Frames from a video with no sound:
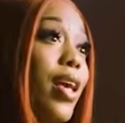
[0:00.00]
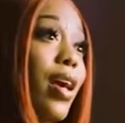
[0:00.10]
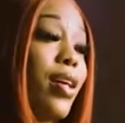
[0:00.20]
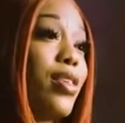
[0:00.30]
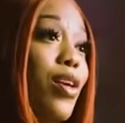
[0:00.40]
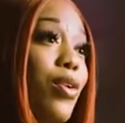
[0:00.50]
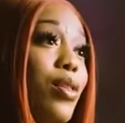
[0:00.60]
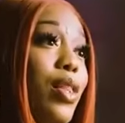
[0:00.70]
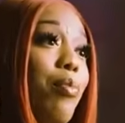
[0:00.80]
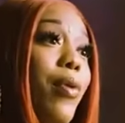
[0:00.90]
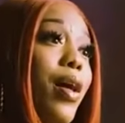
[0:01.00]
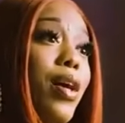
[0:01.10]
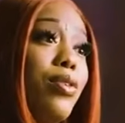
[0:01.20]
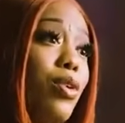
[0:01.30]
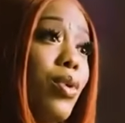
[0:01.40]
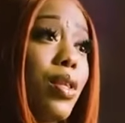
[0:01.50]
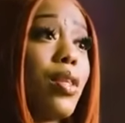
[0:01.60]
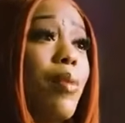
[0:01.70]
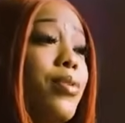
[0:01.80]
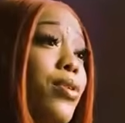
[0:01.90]
Yeah, so they probably like, do you want
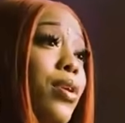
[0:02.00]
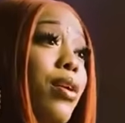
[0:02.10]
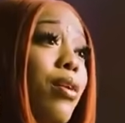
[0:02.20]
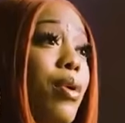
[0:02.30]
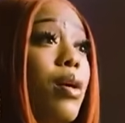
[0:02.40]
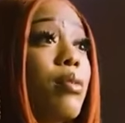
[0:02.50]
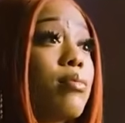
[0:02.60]
this opportunity or what?